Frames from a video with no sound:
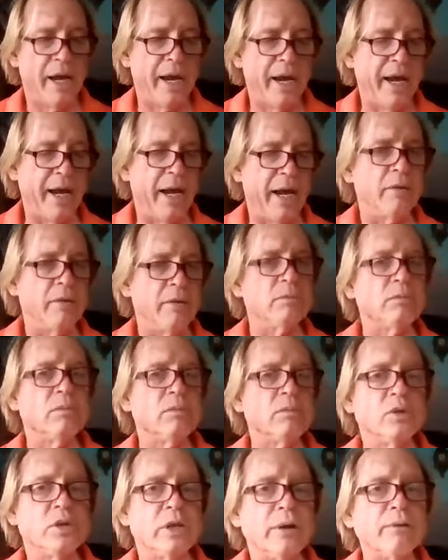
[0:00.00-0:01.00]
and
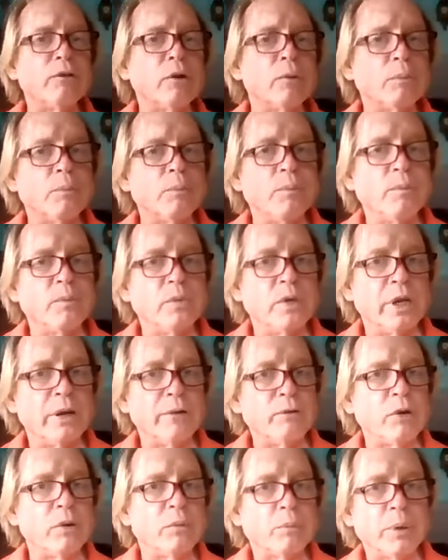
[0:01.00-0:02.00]

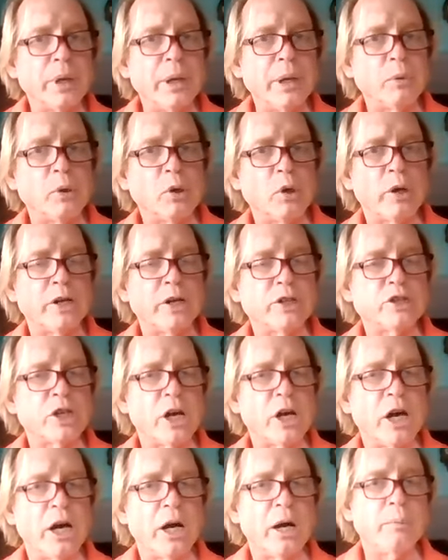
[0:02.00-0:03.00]
different people on a
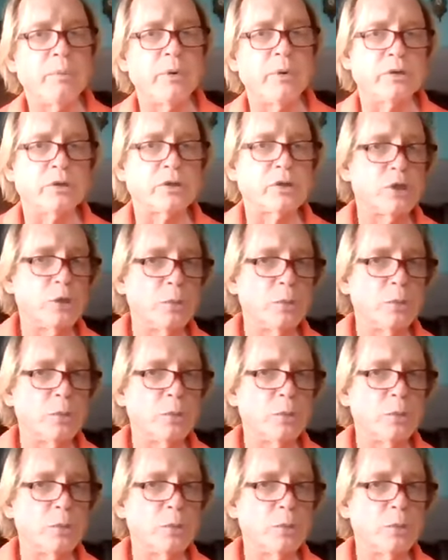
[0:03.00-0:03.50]
job, your